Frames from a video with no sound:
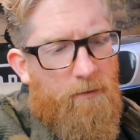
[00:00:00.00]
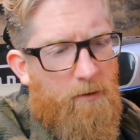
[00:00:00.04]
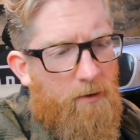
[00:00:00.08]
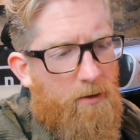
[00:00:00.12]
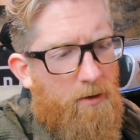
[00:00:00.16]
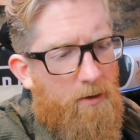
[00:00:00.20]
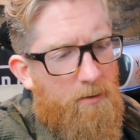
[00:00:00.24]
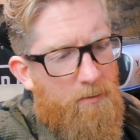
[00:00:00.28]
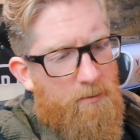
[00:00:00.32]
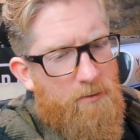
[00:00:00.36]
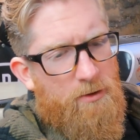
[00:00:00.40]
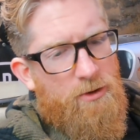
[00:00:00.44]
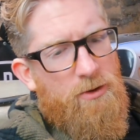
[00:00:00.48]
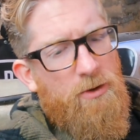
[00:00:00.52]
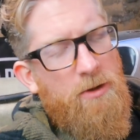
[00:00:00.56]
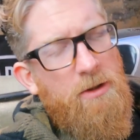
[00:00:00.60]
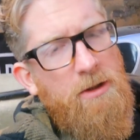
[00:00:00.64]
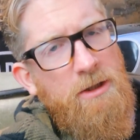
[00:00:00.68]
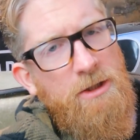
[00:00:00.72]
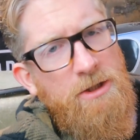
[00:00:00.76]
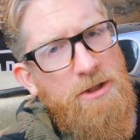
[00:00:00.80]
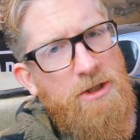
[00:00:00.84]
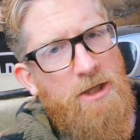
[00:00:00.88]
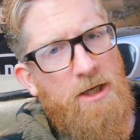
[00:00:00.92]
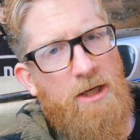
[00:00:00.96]
from
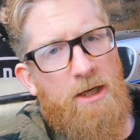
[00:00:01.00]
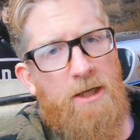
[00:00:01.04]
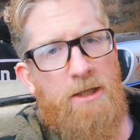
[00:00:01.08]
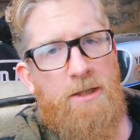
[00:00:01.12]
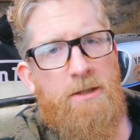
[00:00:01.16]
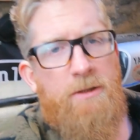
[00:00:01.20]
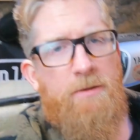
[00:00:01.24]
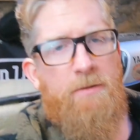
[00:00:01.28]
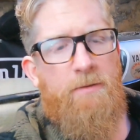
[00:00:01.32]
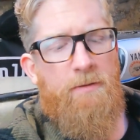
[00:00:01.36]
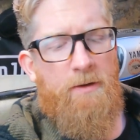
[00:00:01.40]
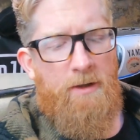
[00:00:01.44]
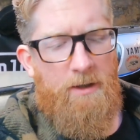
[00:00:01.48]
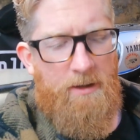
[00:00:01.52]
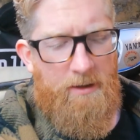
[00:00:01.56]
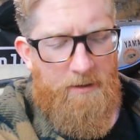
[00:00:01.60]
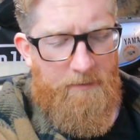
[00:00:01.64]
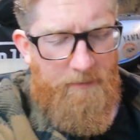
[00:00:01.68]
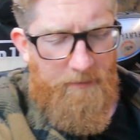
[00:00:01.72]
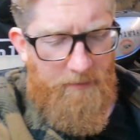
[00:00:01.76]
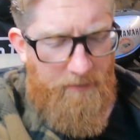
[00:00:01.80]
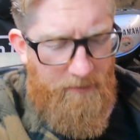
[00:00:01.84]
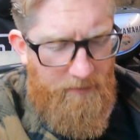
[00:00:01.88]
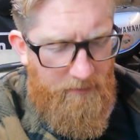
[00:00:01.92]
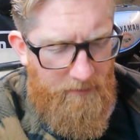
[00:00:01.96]
Succuss
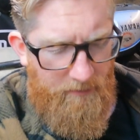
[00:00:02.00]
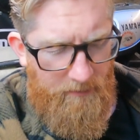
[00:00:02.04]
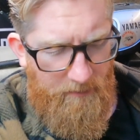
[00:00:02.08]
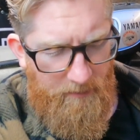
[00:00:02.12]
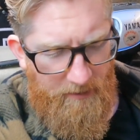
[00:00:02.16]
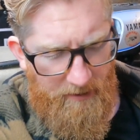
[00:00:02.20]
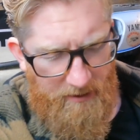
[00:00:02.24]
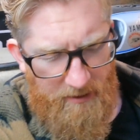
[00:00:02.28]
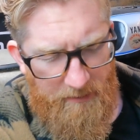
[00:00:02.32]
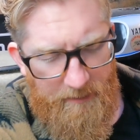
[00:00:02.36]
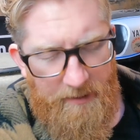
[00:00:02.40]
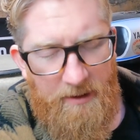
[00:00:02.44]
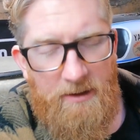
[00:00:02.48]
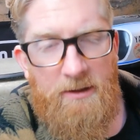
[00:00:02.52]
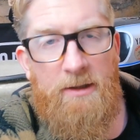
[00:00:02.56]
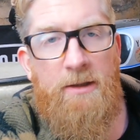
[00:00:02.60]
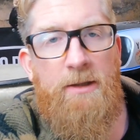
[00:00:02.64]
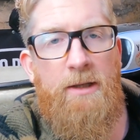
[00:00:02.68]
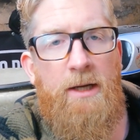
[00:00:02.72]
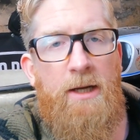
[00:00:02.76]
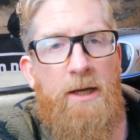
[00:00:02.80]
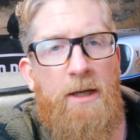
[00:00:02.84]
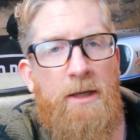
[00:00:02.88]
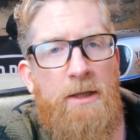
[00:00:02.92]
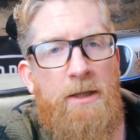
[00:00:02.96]
for
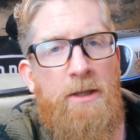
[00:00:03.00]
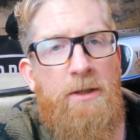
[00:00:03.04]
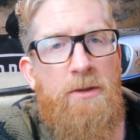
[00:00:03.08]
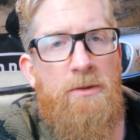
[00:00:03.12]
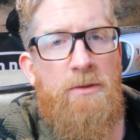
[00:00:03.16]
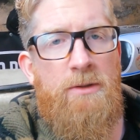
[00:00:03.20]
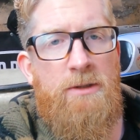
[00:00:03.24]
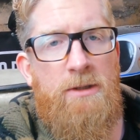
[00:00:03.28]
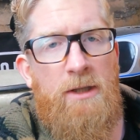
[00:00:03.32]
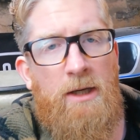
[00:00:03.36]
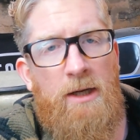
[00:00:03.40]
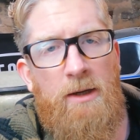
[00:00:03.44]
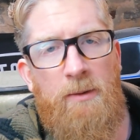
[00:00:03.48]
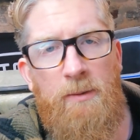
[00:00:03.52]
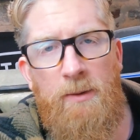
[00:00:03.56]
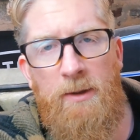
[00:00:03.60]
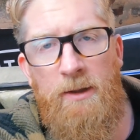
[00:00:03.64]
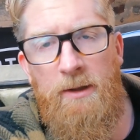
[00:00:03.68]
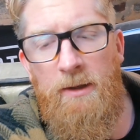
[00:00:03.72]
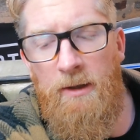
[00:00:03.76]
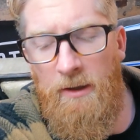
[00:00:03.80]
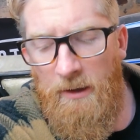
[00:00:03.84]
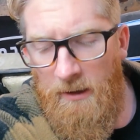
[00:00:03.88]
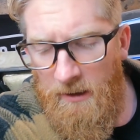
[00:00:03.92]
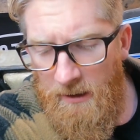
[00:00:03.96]
recommending that. He used that
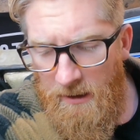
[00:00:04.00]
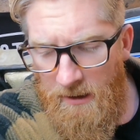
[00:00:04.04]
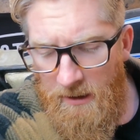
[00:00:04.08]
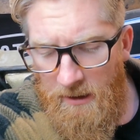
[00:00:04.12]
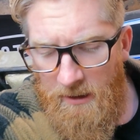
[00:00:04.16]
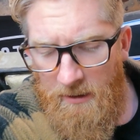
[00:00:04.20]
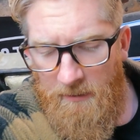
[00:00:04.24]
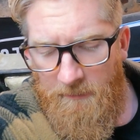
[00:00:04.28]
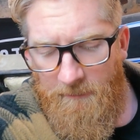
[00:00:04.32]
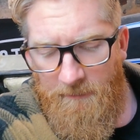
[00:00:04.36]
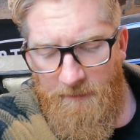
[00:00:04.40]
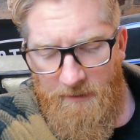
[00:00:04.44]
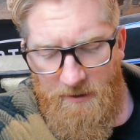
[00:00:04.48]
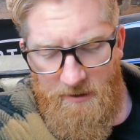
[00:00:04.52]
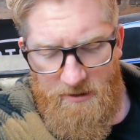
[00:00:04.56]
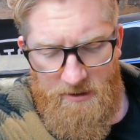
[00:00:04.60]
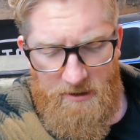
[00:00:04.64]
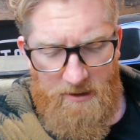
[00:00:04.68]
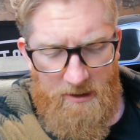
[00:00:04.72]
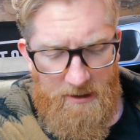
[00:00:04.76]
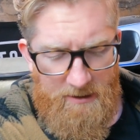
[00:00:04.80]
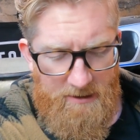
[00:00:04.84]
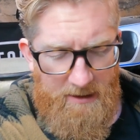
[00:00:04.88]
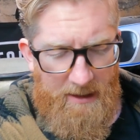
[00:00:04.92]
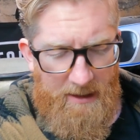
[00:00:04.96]
when finishing a